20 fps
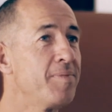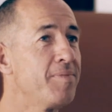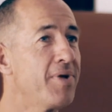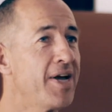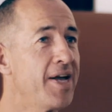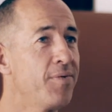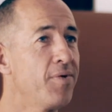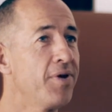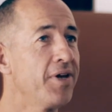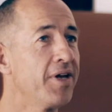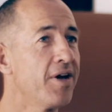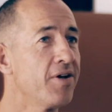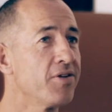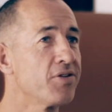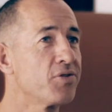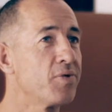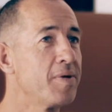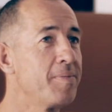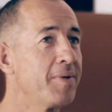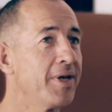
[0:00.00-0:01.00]
we may want to go
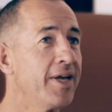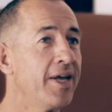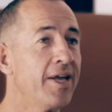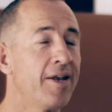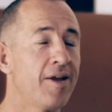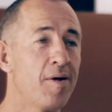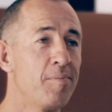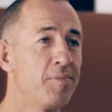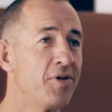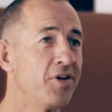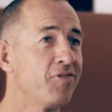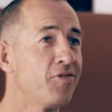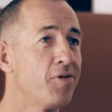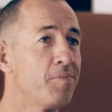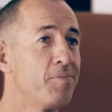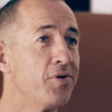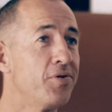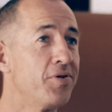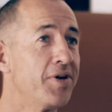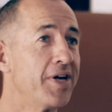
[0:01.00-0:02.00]
swimming in our
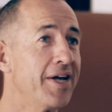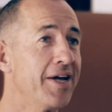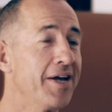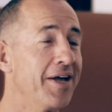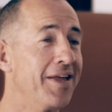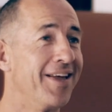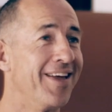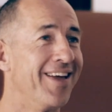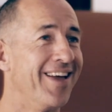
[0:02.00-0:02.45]
beautiful pool here.